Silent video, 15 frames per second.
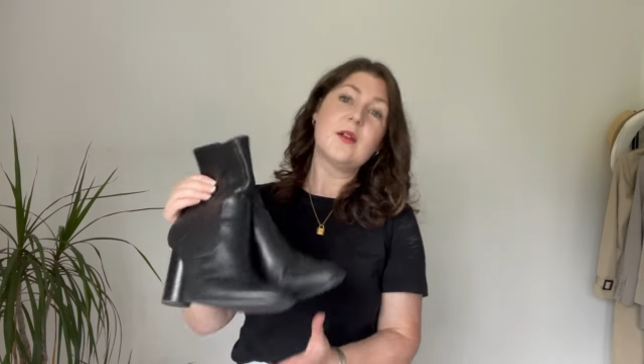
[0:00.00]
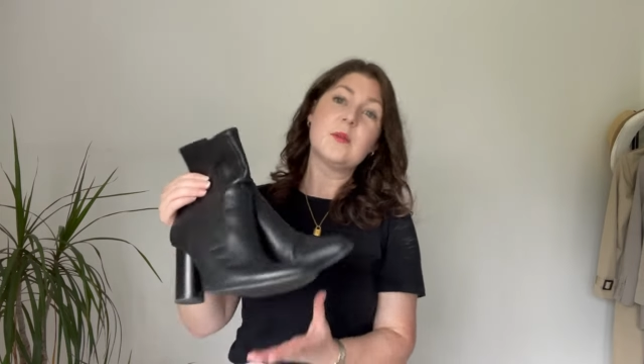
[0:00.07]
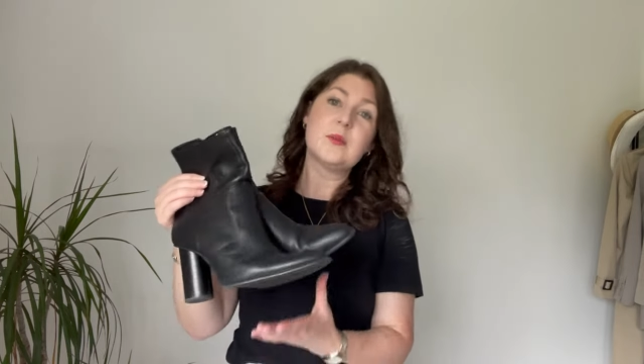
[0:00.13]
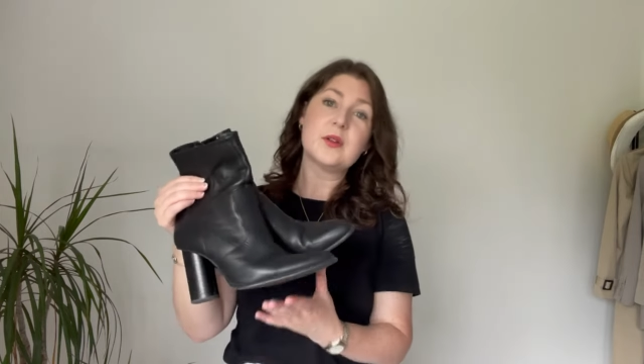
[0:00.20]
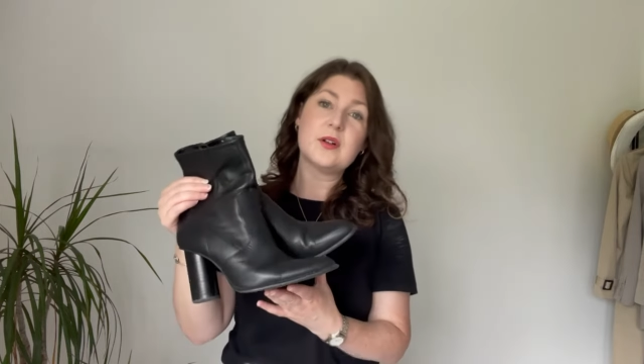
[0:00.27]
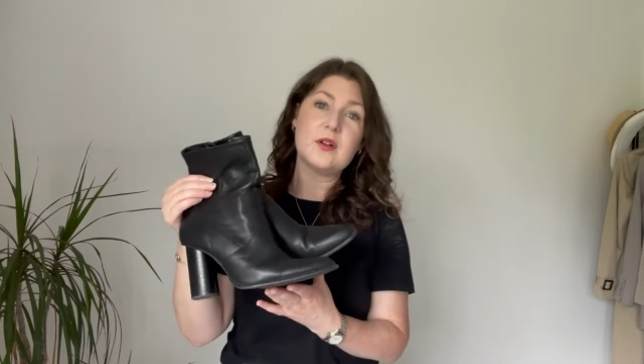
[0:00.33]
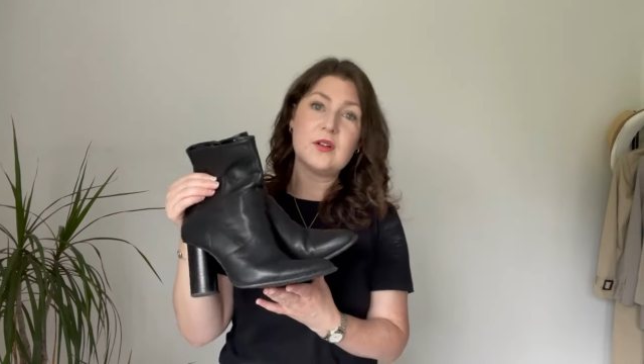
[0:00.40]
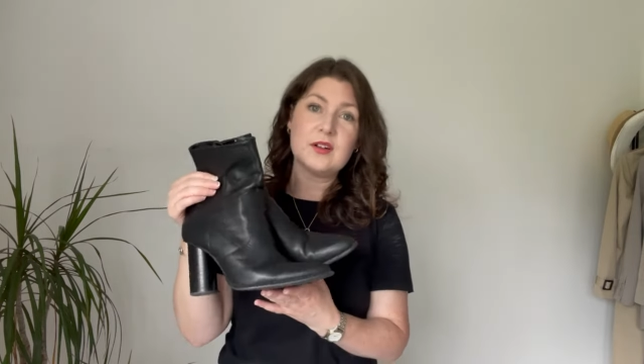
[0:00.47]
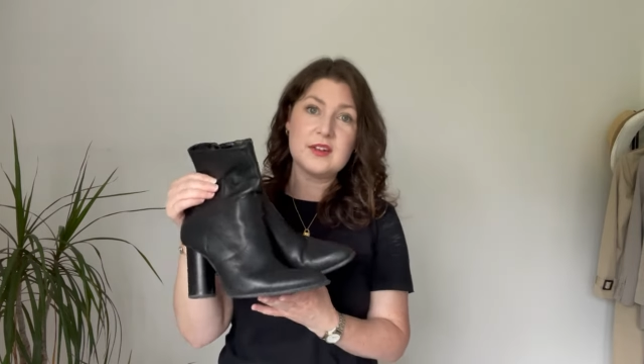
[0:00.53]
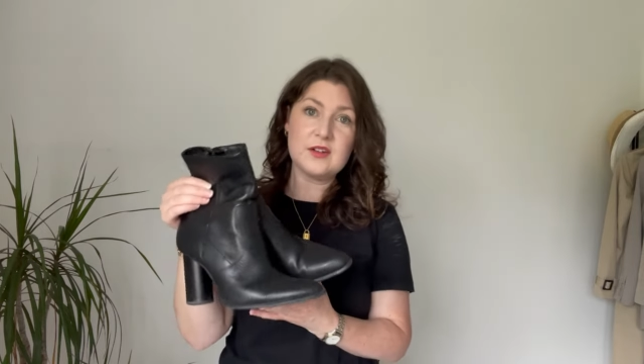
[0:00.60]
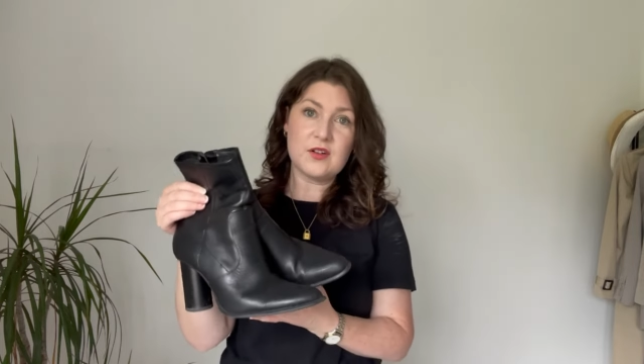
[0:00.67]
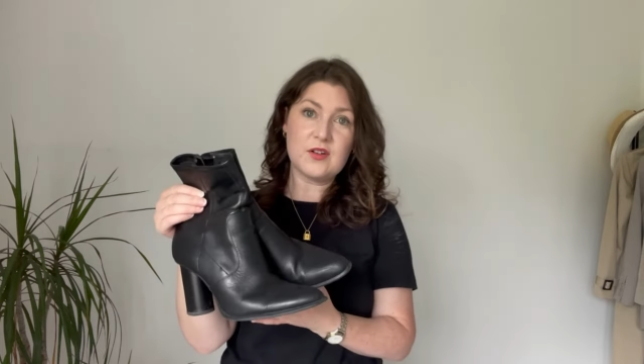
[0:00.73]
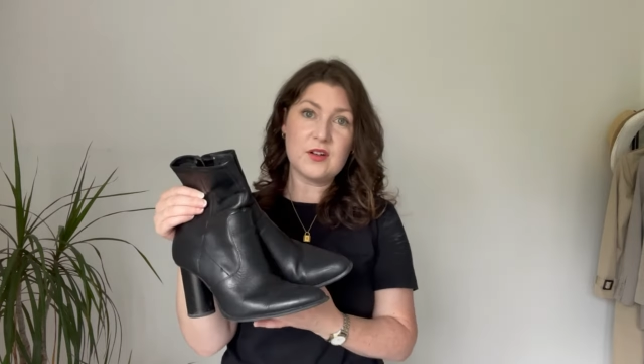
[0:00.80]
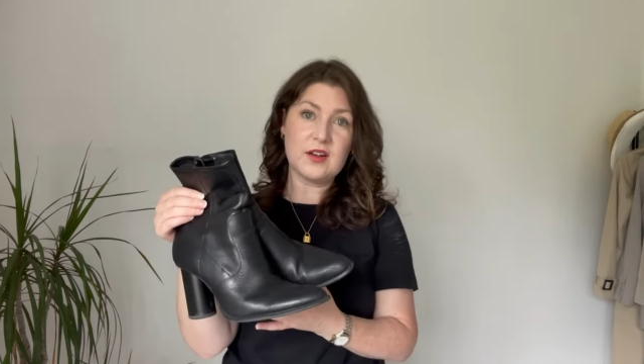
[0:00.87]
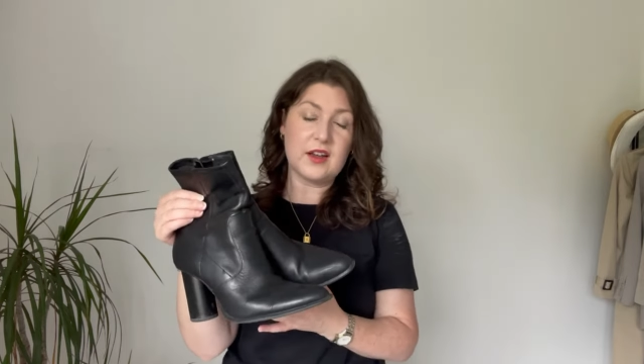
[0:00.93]
But all in
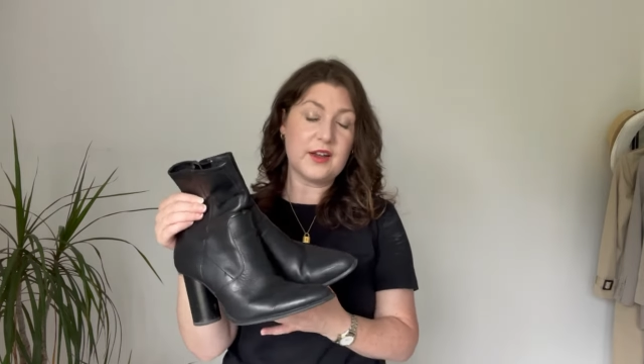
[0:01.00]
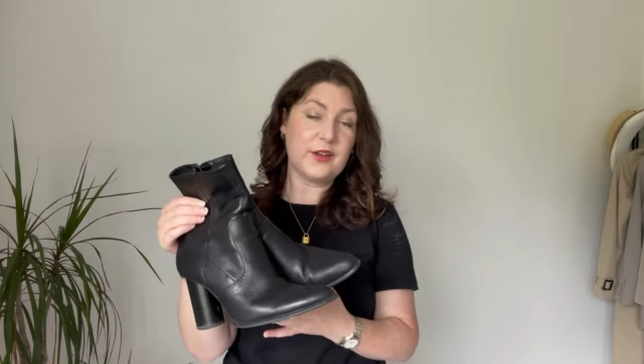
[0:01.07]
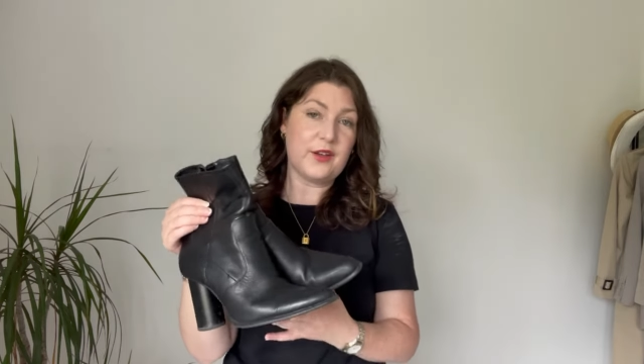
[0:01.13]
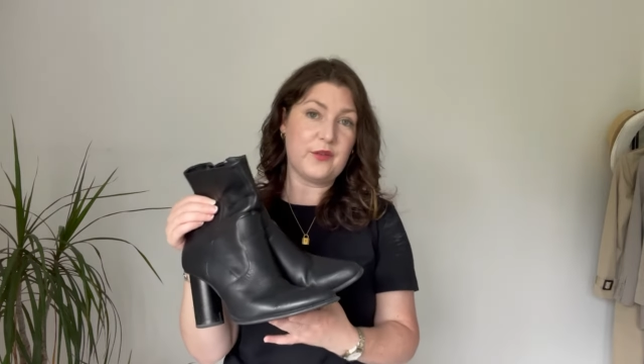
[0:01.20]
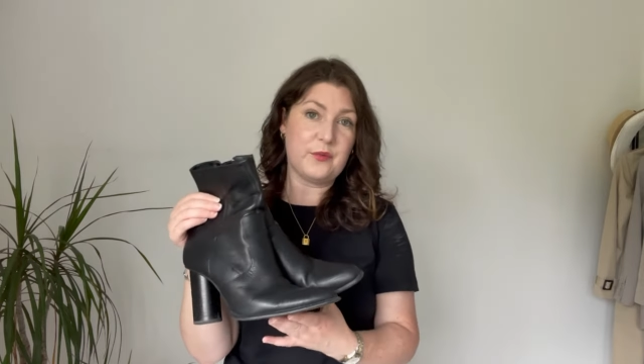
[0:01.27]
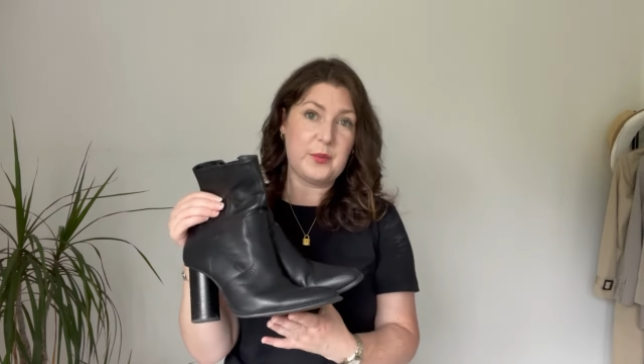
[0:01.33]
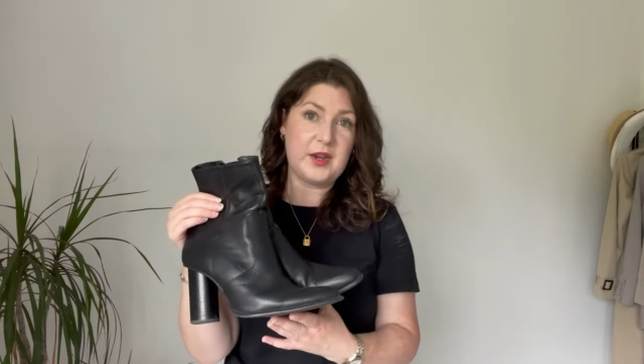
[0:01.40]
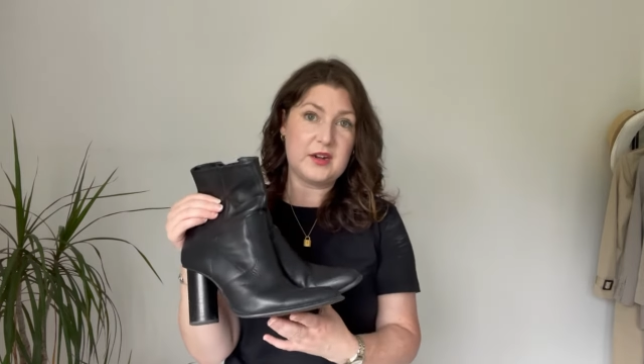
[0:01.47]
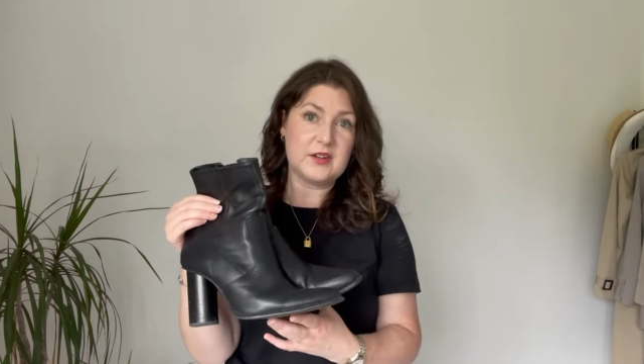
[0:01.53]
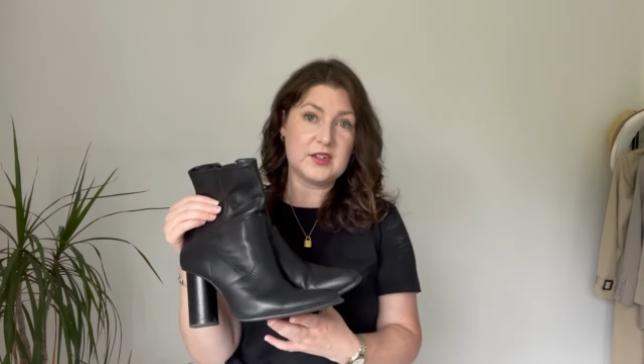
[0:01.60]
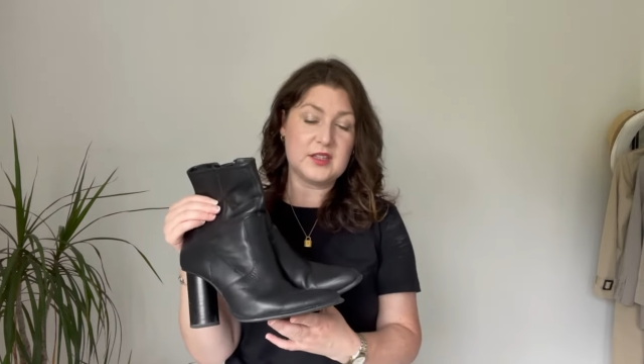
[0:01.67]
all, I have paired